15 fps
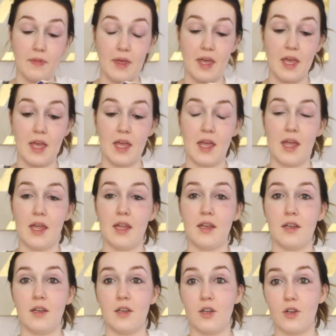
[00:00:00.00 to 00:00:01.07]

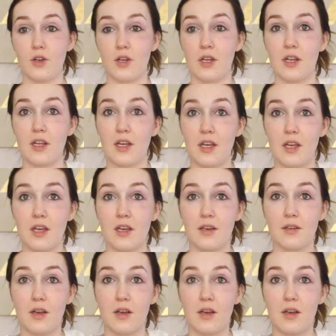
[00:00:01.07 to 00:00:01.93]
then you're gonna